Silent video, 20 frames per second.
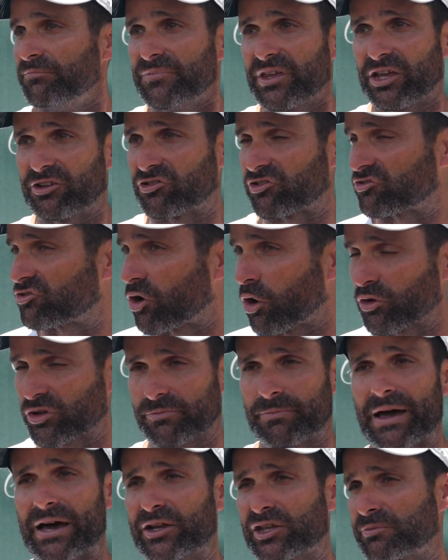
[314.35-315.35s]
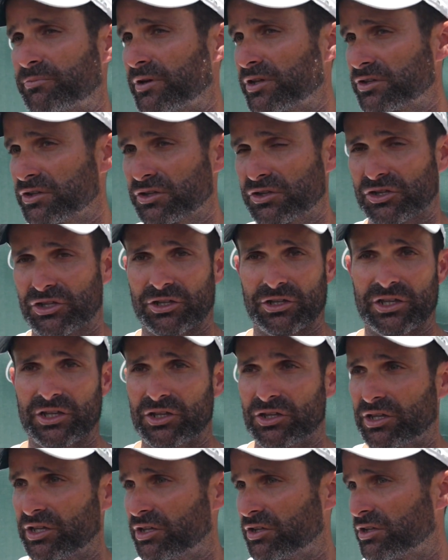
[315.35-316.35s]
He just goes about his business. He, he,
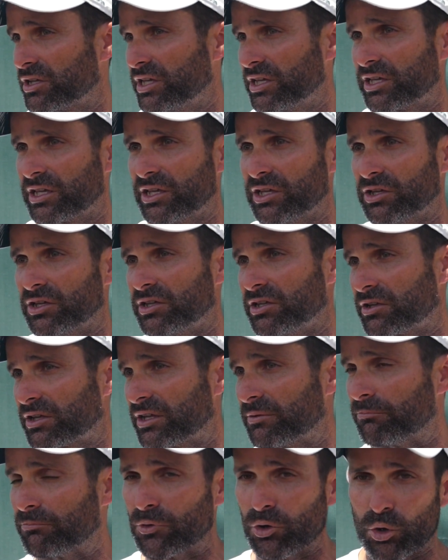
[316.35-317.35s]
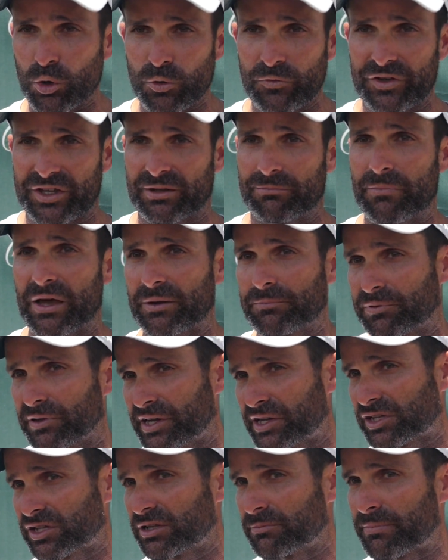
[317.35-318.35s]
he, he, he can move. He can make
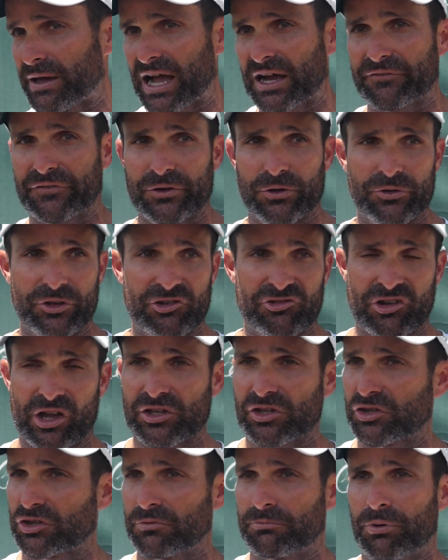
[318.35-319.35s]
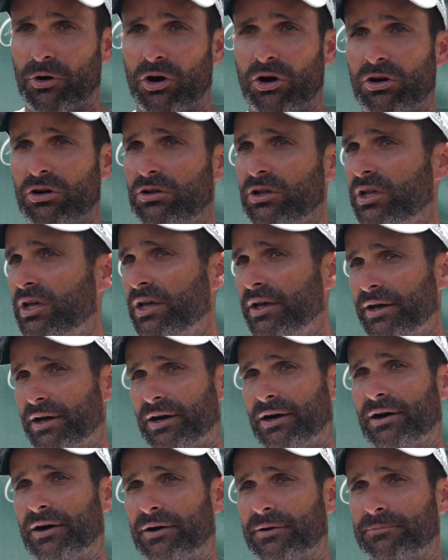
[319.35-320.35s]
plays in the backfield. He chases the ball.
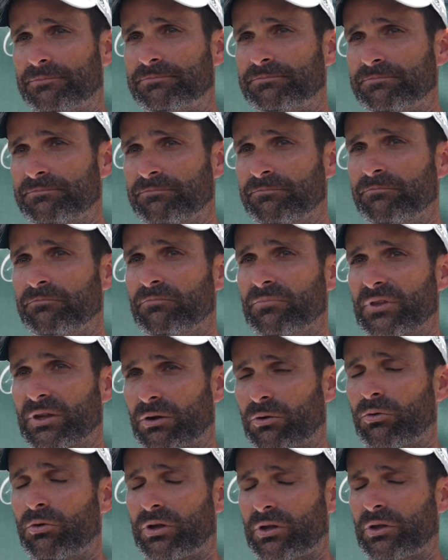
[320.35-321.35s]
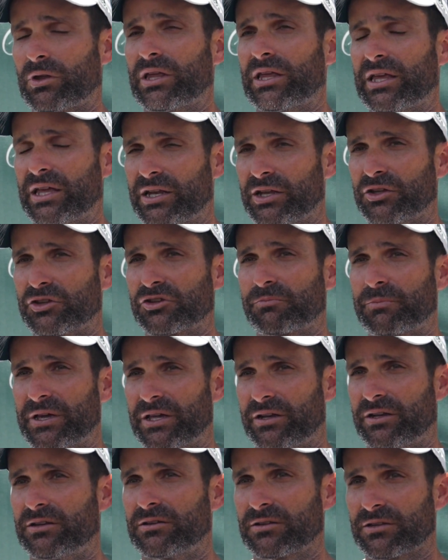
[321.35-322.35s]
Um, it has
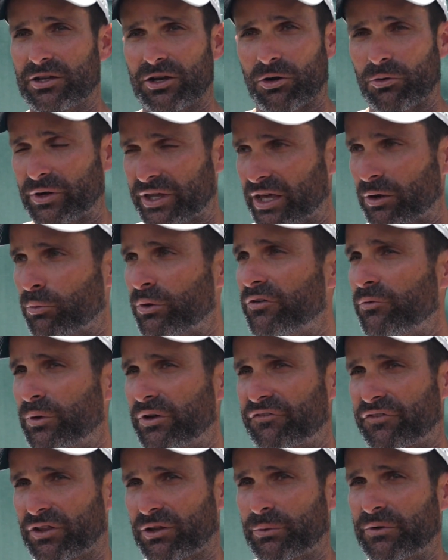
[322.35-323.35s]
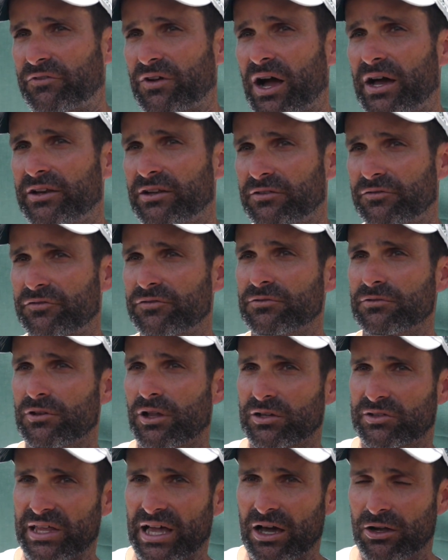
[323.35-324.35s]
been, you know, again, we, we feel like we've kind of
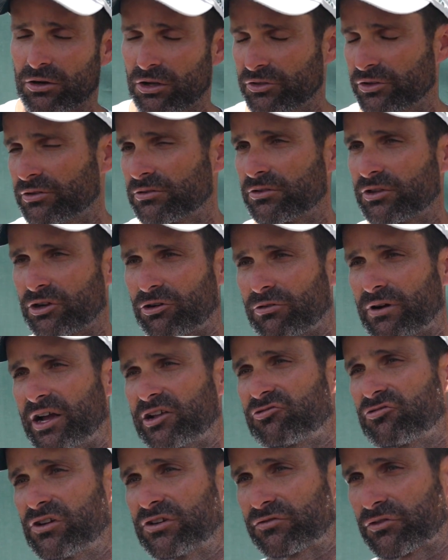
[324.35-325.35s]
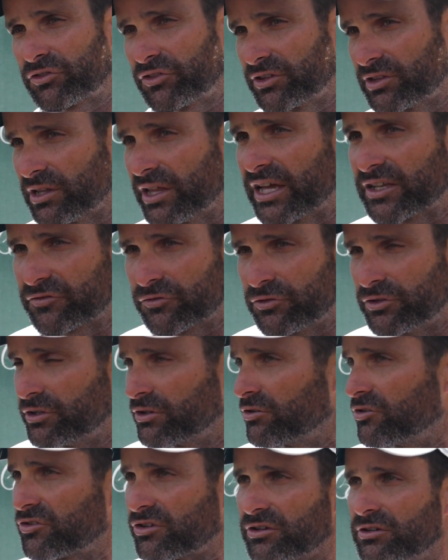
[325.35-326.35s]
lucked out on the, the grad transfer thing the last few
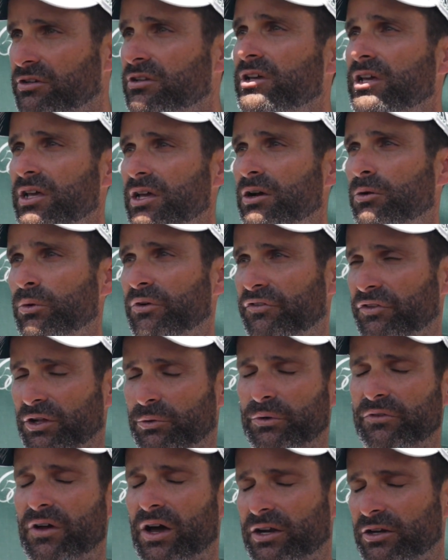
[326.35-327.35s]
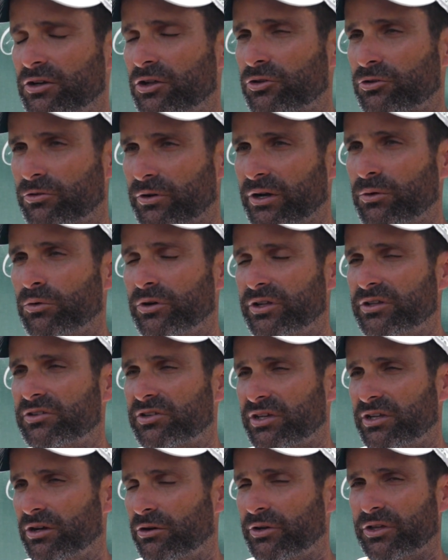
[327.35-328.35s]
years, and we feel like we've got another great one in
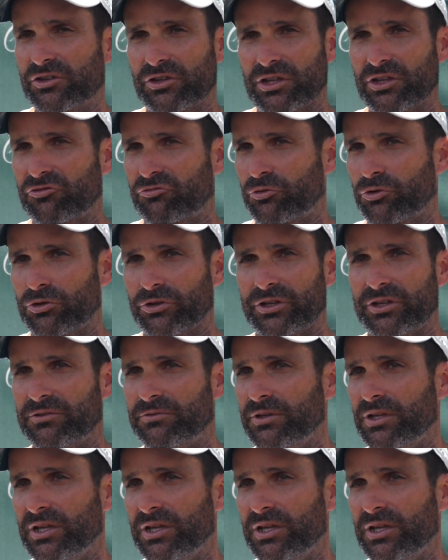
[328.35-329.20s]
Tito. He's, he's really